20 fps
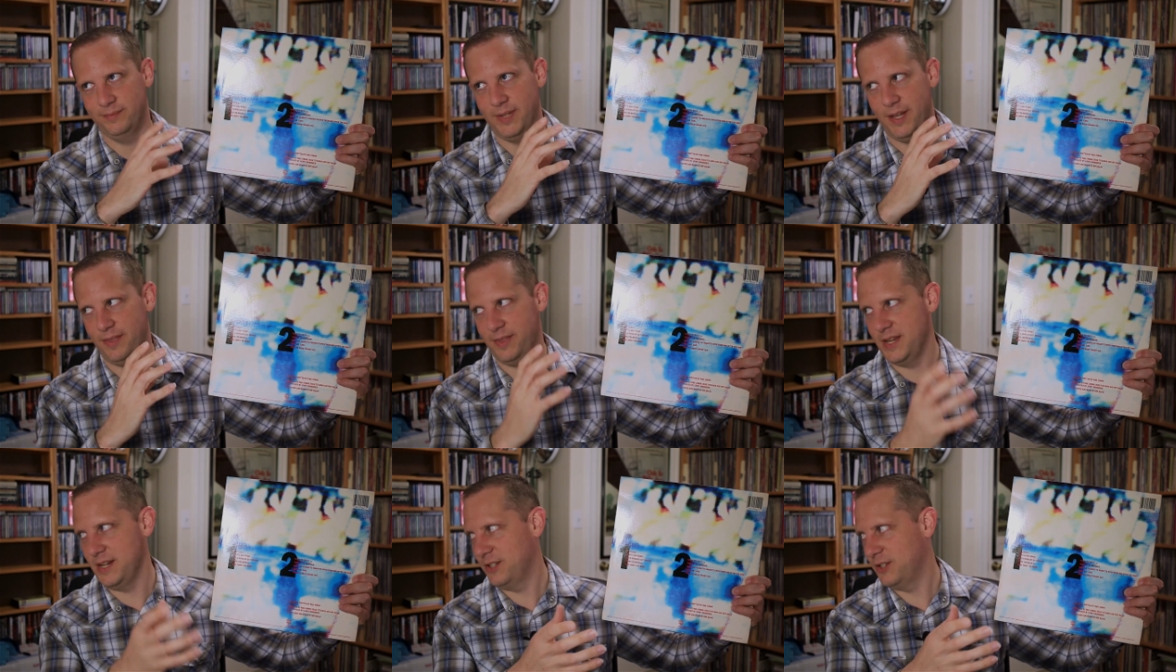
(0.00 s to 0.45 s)

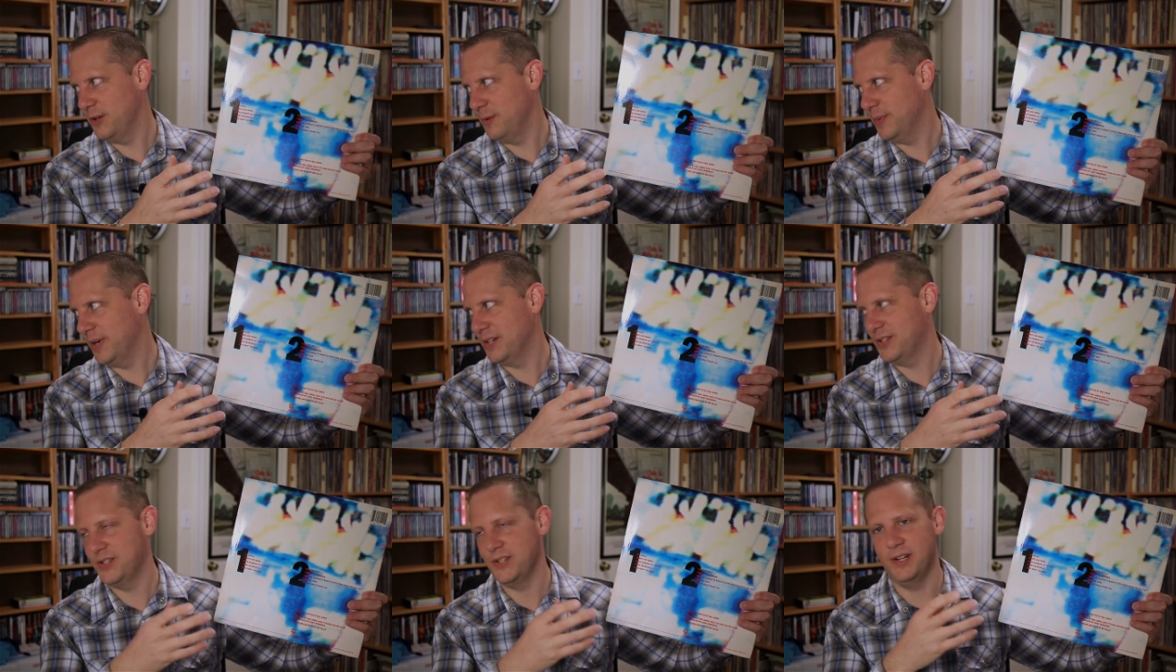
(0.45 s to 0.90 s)
a "Think Too
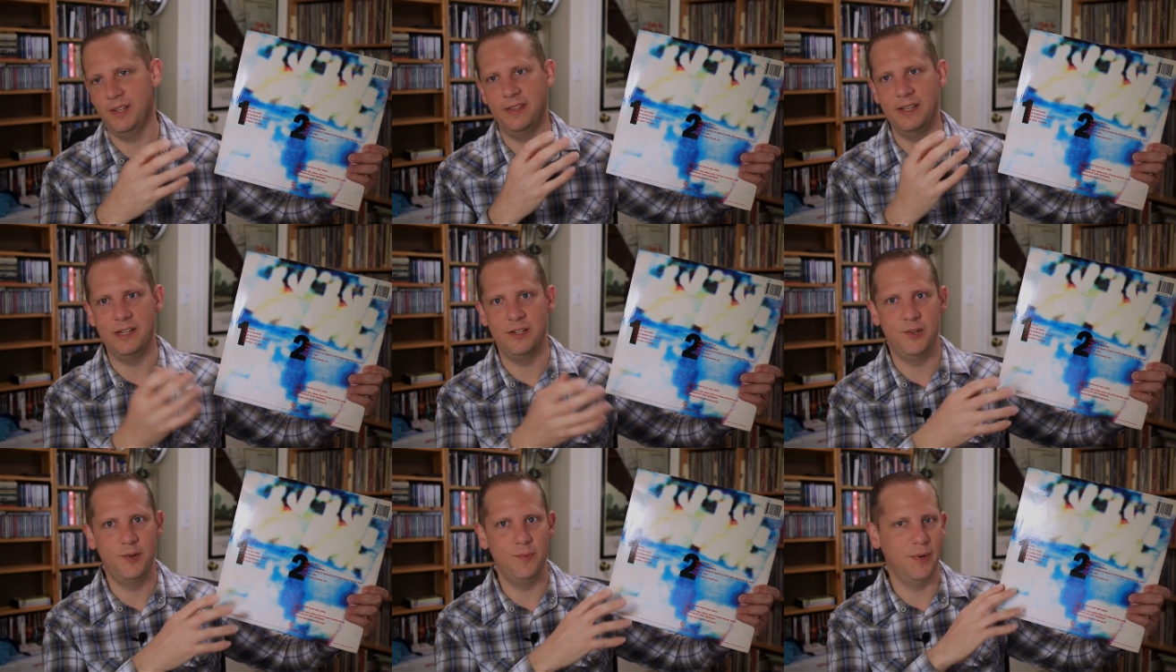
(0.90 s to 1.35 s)
Much" and a
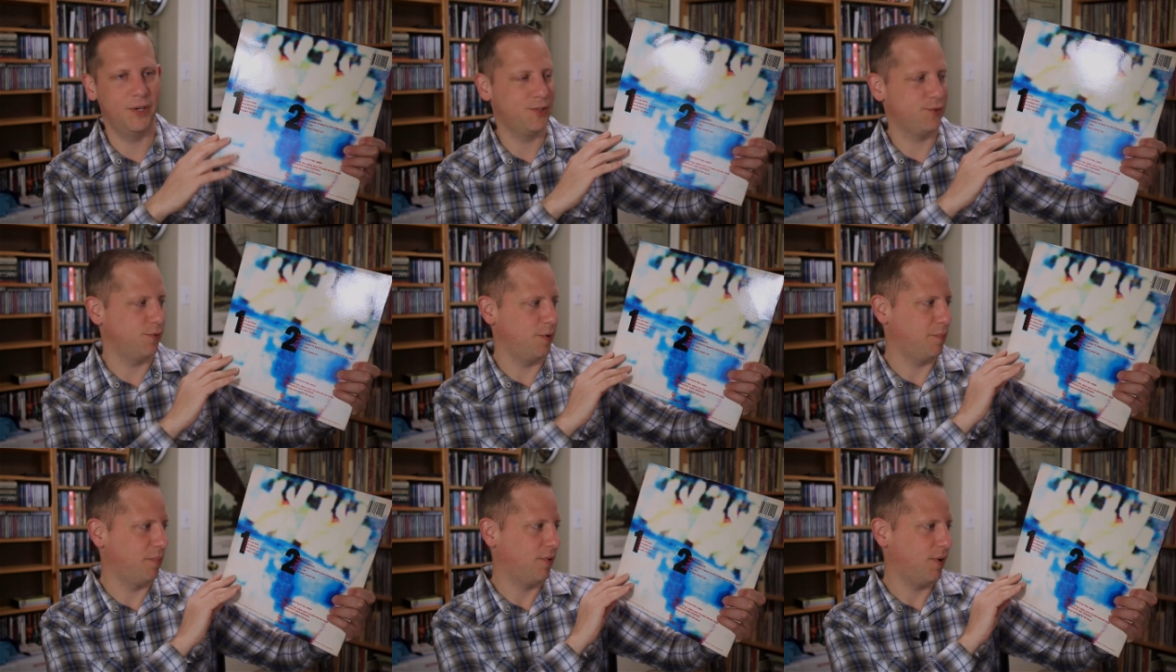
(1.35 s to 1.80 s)
"Think Too
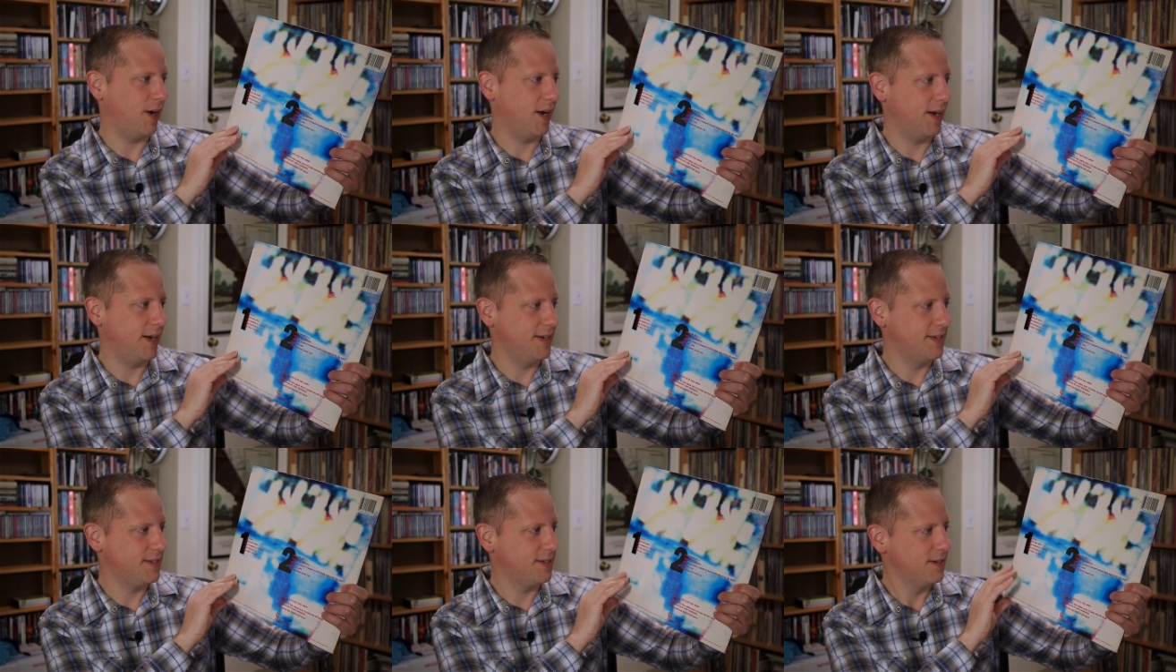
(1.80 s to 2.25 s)
Much"
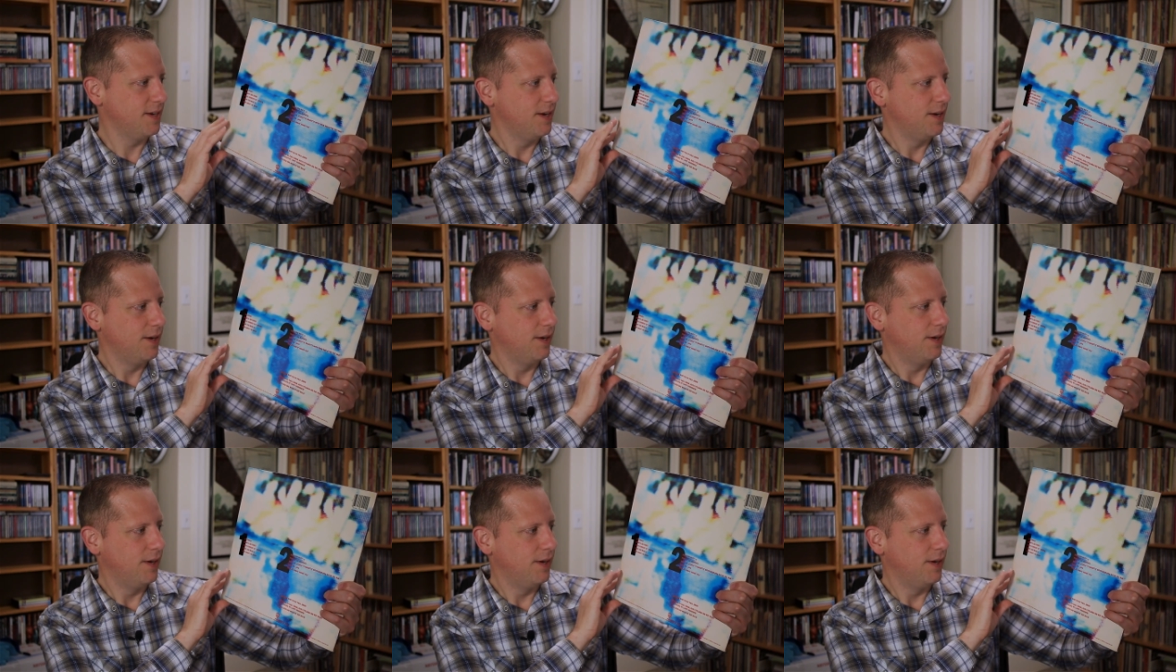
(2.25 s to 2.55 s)
reprise